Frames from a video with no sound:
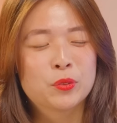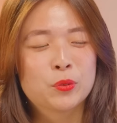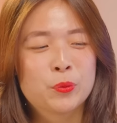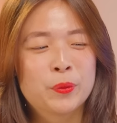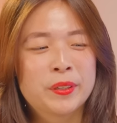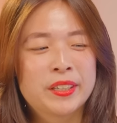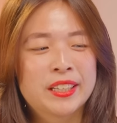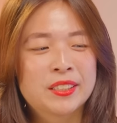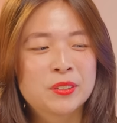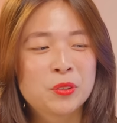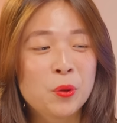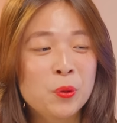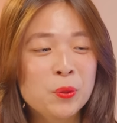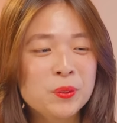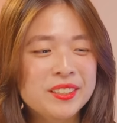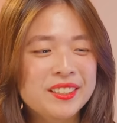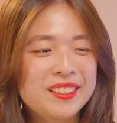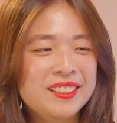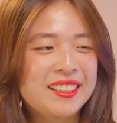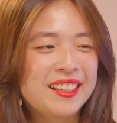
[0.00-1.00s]
When I
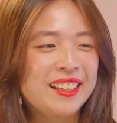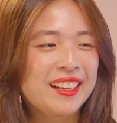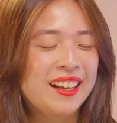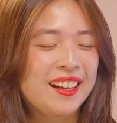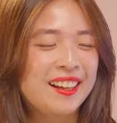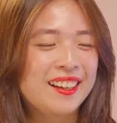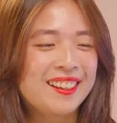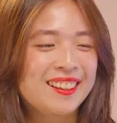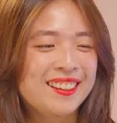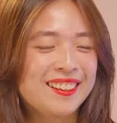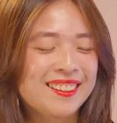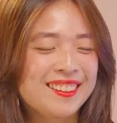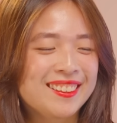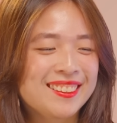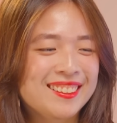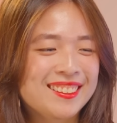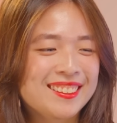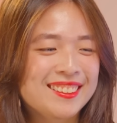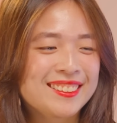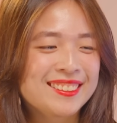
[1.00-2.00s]
told her that I
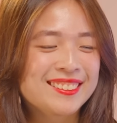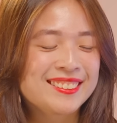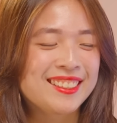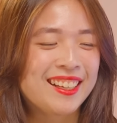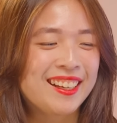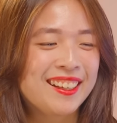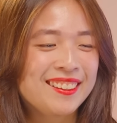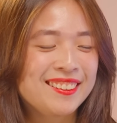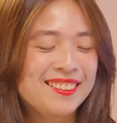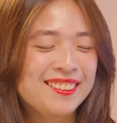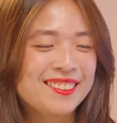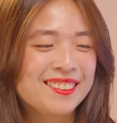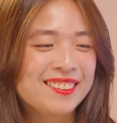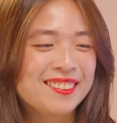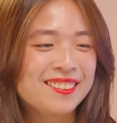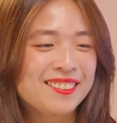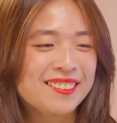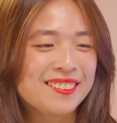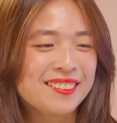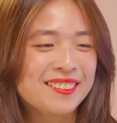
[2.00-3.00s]
signed
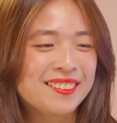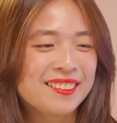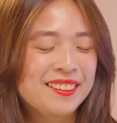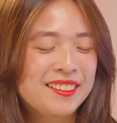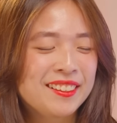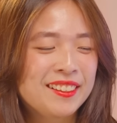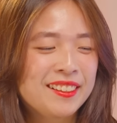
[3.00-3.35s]
the